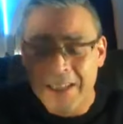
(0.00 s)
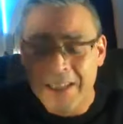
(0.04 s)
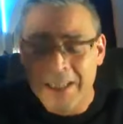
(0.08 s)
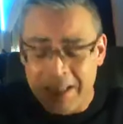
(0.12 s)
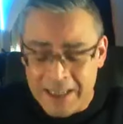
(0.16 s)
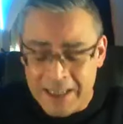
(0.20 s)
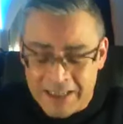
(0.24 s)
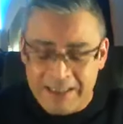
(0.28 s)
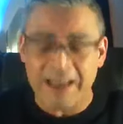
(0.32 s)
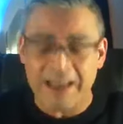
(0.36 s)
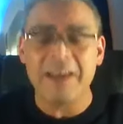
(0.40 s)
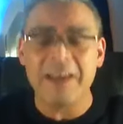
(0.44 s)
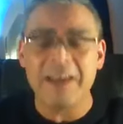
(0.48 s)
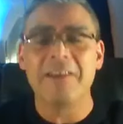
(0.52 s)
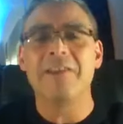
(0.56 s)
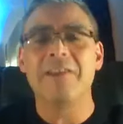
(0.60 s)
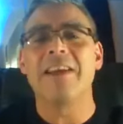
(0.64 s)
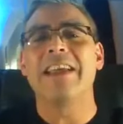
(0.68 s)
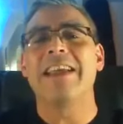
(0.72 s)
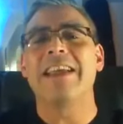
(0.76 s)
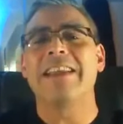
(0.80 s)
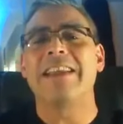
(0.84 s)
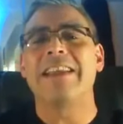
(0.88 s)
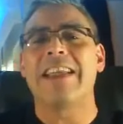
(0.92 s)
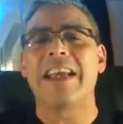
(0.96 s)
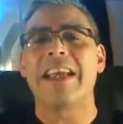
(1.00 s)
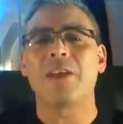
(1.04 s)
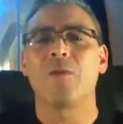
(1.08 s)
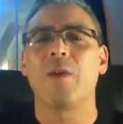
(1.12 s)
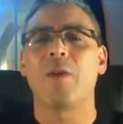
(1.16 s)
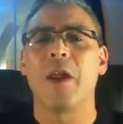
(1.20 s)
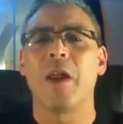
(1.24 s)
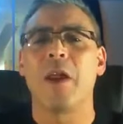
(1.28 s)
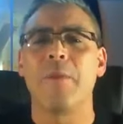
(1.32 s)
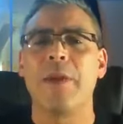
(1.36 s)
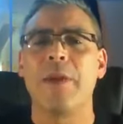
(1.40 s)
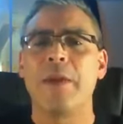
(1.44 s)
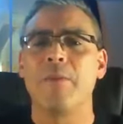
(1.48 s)
So that's
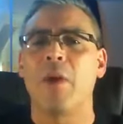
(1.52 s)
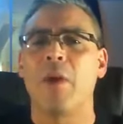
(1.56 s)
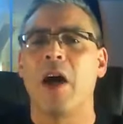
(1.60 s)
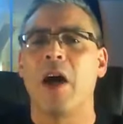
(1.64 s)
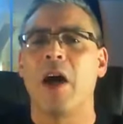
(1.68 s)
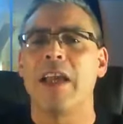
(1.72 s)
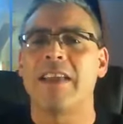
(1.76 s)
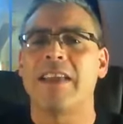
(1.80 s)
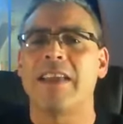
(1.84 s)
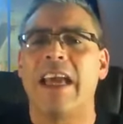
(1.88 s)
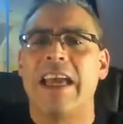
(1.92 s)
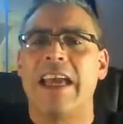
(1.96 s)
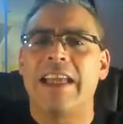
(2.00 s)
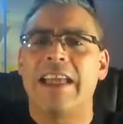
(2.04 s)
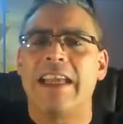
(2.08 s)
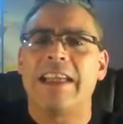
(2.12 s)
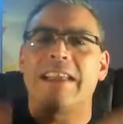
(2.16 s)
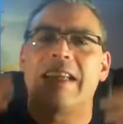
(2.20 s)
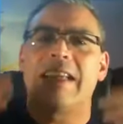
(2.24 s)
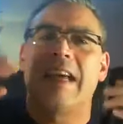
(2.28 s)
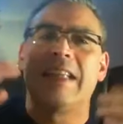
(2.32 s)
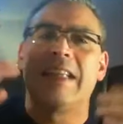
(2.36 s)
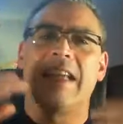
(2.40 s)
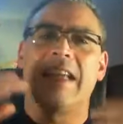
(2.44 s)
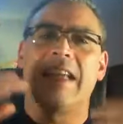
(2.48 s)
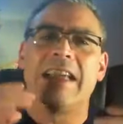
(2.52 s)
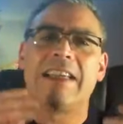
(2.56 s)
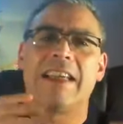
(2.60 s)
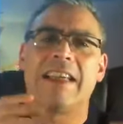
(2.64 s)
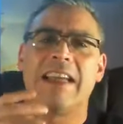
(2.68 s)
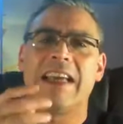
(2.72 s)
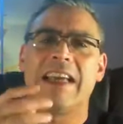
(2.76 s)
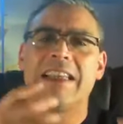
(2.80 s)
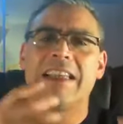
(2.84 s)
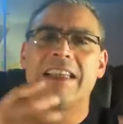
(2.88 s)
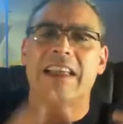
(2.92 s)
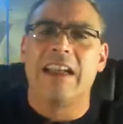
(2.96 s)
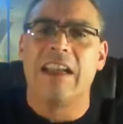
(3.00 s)
what I mean by saying it's
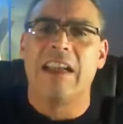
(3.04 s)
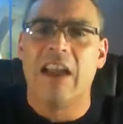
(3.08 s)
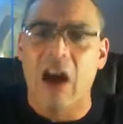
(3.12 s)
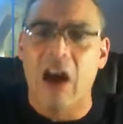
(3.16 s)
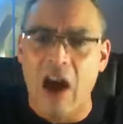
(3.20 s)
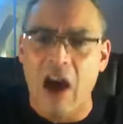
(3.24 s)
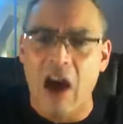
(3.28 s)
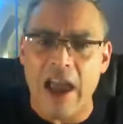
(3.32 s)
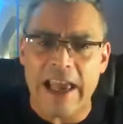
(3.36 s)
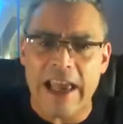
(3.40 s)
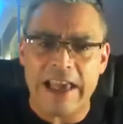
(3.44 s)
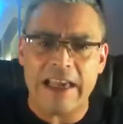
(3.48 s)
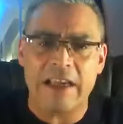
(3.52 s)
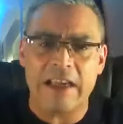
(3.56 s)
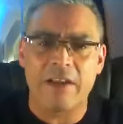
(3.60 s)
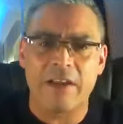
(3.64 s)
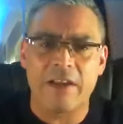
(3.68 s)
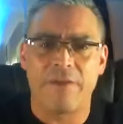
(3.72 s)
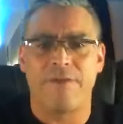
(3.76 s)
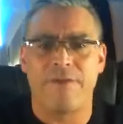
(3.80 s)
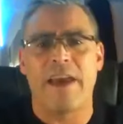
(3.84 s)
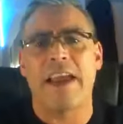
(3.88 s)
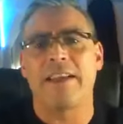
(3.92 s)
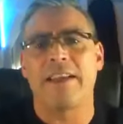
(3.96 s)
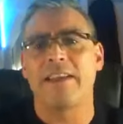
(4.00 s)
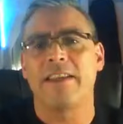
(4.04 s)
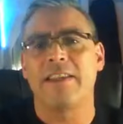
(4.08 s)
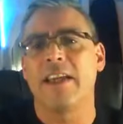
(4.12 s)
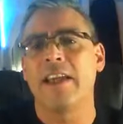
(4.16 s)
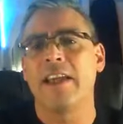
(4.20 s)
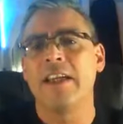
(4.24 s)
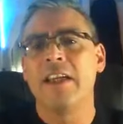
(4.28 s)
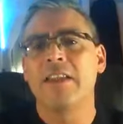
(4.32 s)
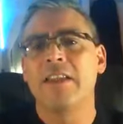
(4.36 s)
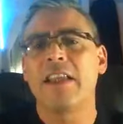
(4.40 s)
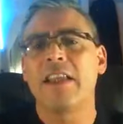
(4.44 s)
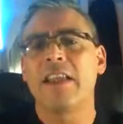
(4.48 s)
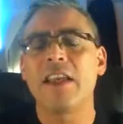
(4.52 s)
an underlying
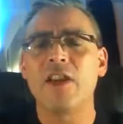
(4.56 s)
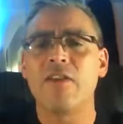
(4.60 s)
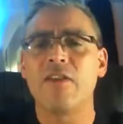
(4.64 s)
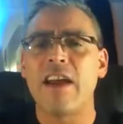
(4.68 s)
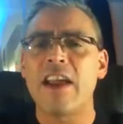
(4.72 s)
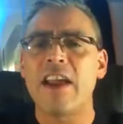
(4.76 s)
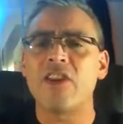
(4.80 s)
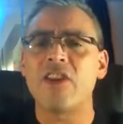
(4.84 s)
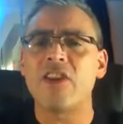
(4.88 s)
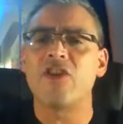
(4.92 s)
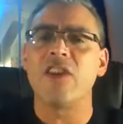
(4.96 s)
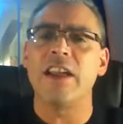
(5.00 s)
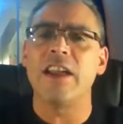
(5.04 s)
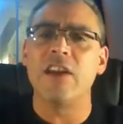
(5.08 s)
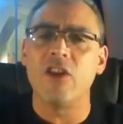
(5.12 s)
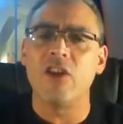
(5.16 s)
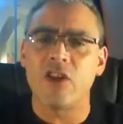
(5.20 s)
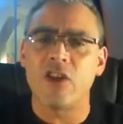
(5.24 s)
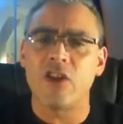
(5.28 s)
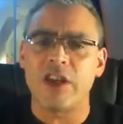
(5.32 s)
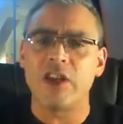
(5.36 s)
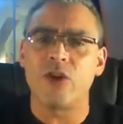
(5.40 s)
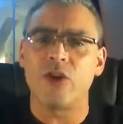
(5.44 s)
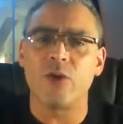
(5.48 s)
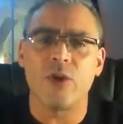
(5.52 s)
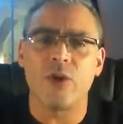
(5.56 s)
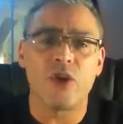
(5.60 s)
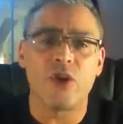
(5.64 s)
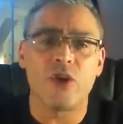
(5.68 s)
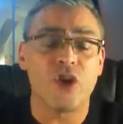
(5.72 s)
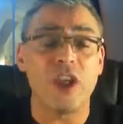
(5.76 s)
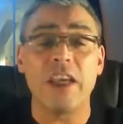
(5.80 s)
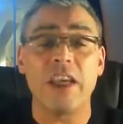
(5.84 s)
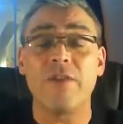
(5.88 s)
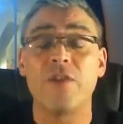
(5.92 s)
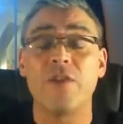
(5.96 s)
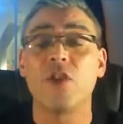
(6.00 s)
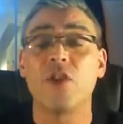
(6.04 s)
factor that you're actually looking to
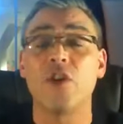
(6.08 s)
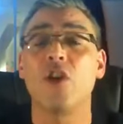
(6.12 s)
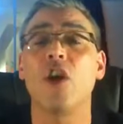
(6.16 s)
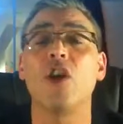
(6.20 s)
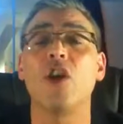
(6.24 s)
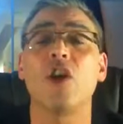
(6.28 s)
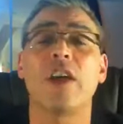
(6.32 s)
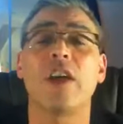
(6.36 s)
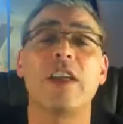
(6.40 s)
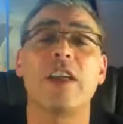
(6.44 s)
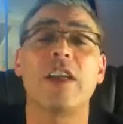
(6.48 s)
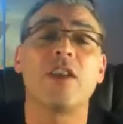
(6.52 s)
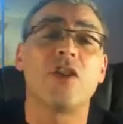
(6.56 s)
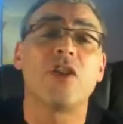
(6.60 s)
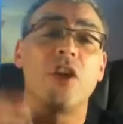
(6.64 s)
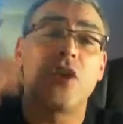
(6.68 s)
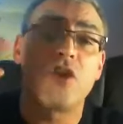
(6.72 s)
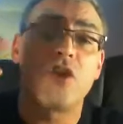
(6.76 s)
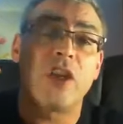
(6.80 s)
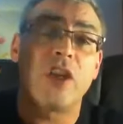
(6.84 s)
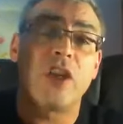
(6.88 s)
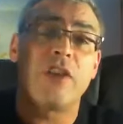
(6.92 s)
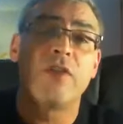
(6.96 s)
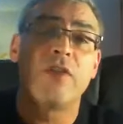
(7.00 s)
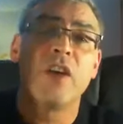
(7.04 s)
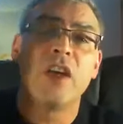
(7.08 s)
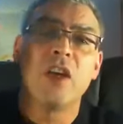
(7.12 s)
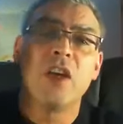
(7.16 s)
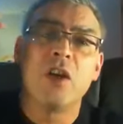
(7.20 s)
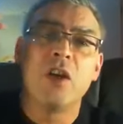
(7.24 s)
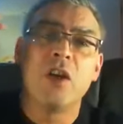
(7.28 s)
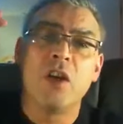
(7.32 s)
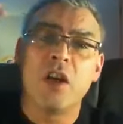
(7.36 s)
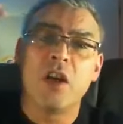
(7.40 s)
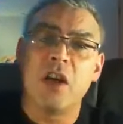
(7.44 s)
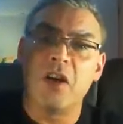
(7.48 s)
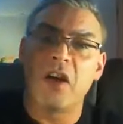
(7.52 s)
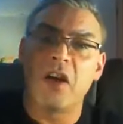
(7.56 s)
achieve. You're not looking to achieve
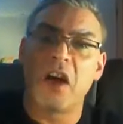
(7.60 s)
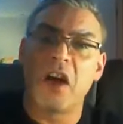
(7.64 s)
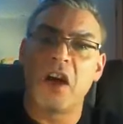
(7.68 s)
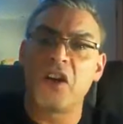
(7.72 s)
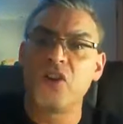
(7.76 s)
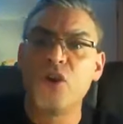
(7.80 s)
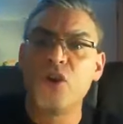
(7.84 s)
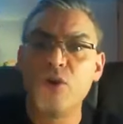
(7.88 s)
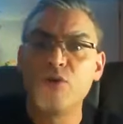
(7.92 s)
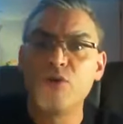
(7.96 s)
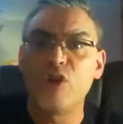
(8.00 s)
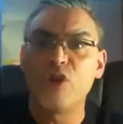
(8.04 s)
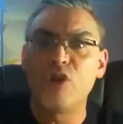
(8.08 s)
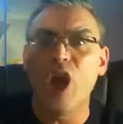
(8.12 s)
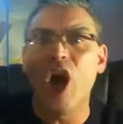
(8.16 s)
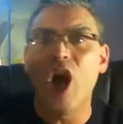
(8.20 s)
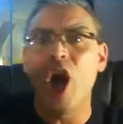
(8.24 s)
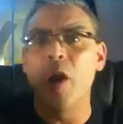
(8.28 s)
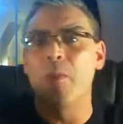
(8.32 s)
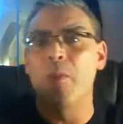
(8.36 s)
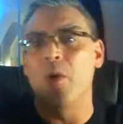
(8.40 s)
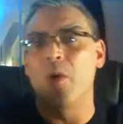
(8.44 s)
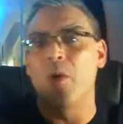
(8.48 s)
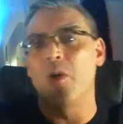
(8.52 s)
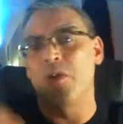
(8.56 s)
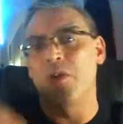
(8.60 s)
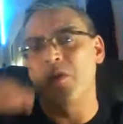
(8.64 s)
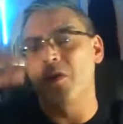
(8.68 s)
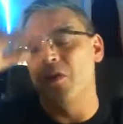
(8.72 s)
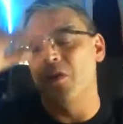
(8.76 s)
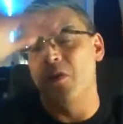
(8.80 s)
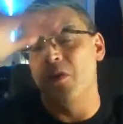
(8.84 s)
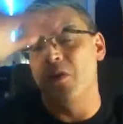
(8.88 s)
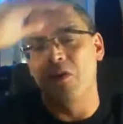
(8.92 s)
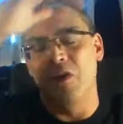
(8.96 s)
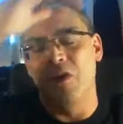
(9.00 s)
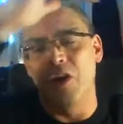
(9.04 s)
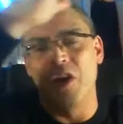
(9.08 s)
a new job or
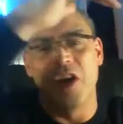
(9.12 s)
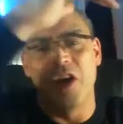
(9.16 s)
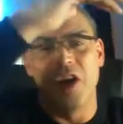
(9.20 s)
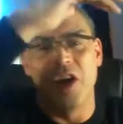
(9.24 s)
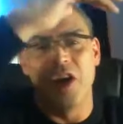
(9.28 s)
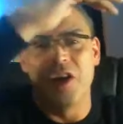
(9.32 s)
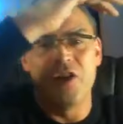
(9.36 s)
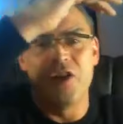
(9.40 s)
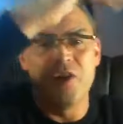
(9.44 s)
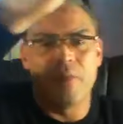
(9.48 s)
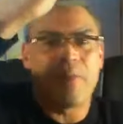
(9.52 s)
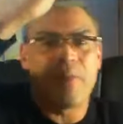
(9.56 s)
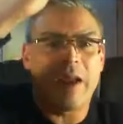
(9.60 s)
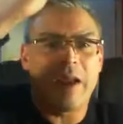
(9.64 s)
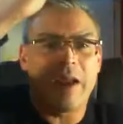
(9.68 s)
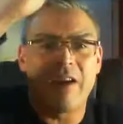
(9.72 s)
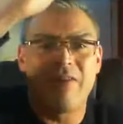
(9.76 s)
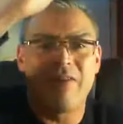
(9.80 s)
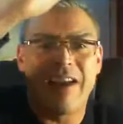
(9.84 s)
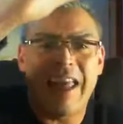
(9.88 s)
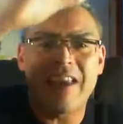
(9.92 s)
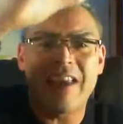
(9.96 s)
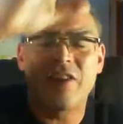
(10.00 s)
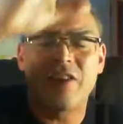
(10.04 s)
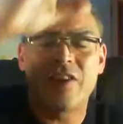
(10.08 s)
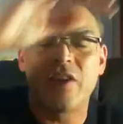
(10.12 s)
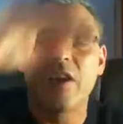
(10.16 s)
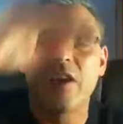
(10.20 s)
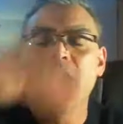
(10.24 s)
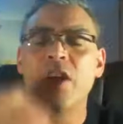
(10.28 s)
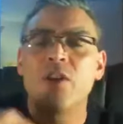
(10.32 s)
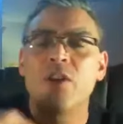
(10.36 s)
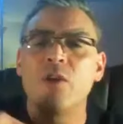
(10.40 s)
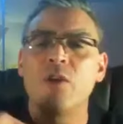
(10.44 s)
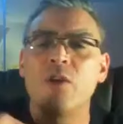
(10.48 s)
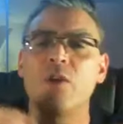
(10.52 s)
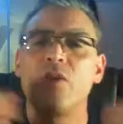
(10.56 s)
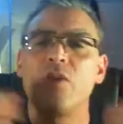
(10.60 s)
a new better relationship.
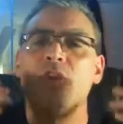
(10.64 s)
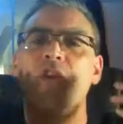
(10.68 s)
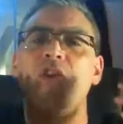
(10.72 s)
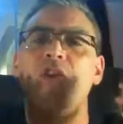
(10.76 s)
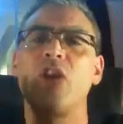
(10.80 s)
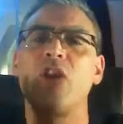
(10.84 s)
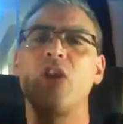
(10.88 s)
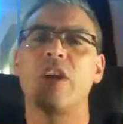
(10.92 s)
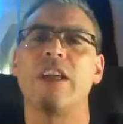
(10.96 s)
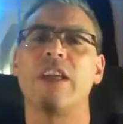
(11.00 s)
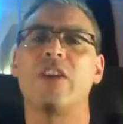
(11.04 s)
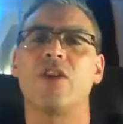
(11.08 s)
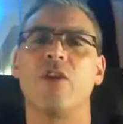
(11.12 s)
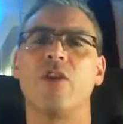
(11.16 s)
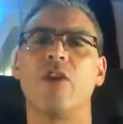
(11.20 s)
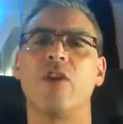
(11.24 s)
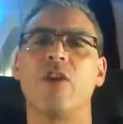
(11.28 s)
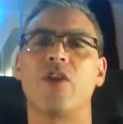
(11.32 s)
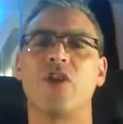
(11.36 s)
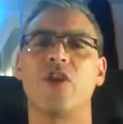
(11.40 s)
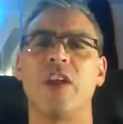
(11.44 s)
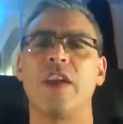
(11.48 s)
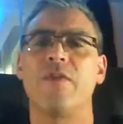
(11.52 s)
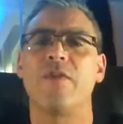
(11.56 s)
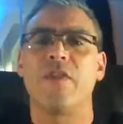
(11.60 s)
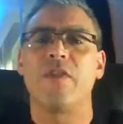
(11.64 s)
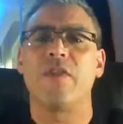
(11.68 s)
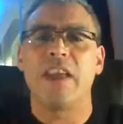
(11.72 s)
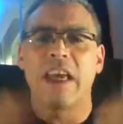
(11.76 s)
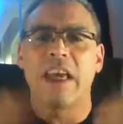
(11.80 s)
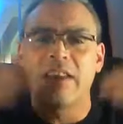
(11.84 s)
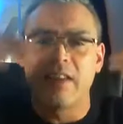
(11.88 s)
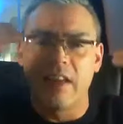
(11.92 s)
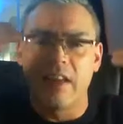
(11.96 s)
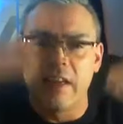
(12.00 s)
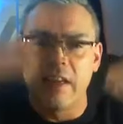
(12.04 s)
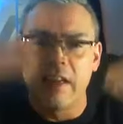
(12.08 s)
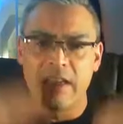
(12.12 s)
You're looking to achieve the
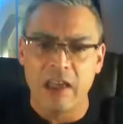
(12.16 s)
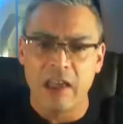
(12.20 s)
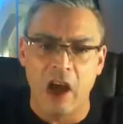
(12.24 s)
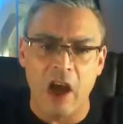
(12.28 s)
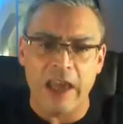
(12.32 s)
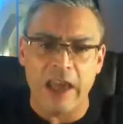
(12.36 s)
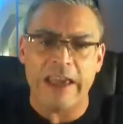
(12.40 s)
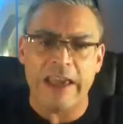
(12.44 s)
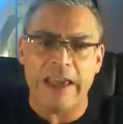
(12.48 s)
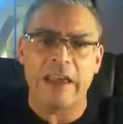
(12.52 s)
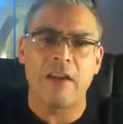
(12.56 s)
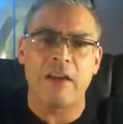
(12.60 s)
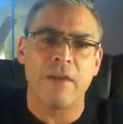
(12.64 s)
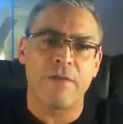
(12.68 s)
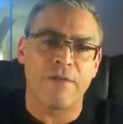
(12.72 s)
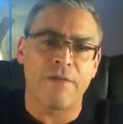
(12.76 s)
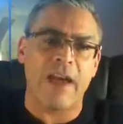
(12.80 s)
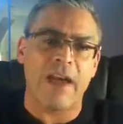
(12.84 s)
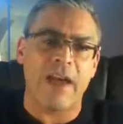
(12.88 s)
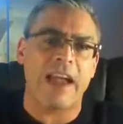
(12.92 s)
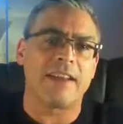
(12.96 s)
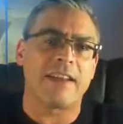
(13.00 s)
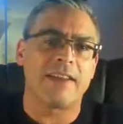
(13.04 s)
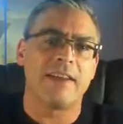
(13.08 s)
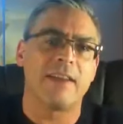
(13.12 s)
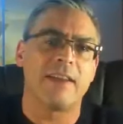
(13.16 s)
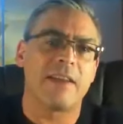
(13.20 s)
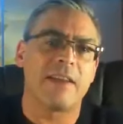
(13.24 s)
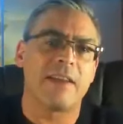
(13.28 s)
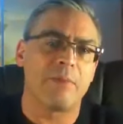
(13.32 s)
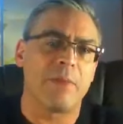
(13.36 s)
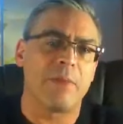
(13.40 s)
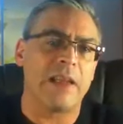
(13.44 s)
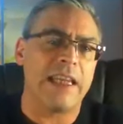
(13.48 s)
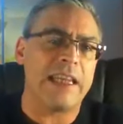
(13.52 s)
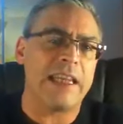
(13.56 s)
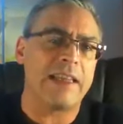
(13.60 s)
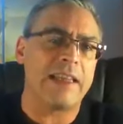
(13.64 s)
underlying factors
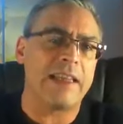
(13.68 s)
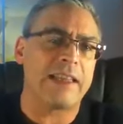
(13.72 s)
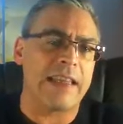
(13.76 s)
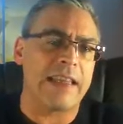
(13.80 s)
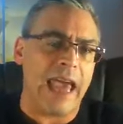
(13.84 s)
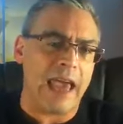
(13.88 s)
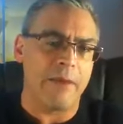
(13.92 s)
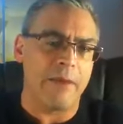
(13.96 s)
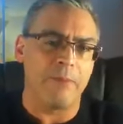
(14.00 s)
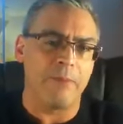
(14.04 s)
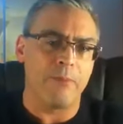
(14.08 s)
beneath that.